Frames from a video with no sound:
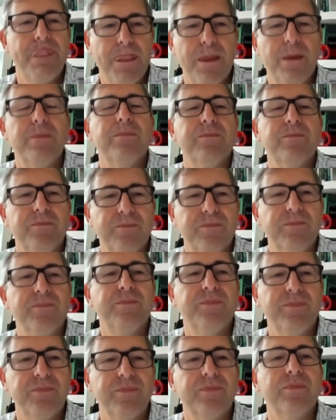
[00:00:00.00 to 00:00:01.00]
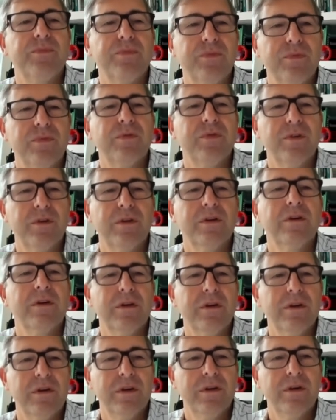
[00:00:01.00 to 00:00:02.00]
Like we are cooperating
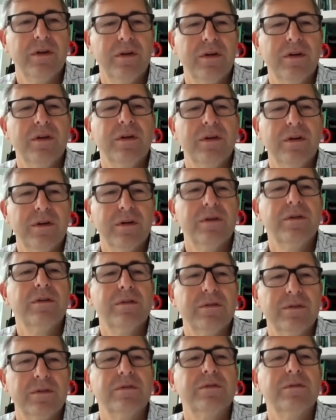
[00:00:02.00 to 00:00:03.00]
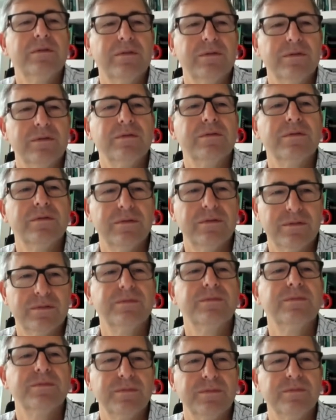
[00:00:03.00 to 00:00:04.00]
different aspects to reach one
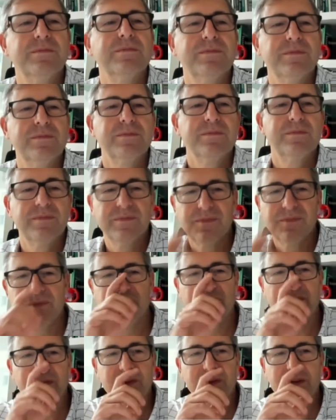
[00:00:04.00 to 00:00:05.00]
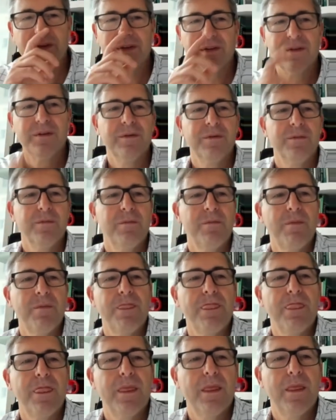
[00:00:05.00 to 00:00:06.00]
goal. Collaboration maybe it's
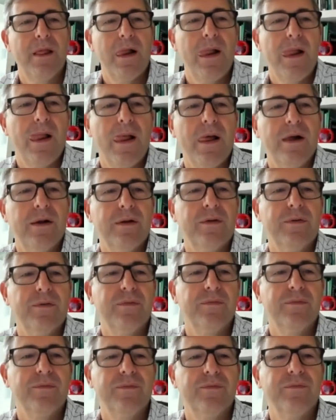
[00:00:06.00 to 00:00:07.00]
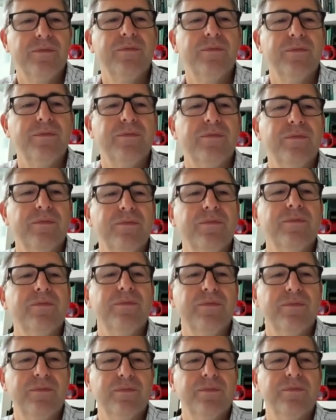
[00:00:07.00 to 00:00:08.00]
actually sharing the same
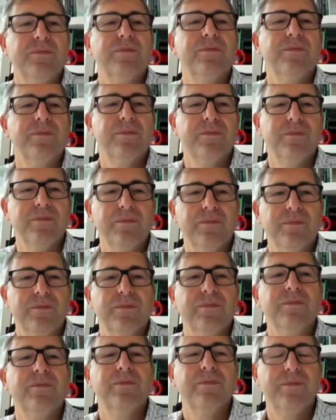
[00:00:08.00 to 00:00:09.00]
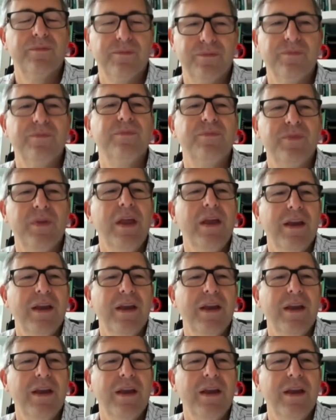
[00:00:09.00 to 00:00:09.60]
task and the same goal.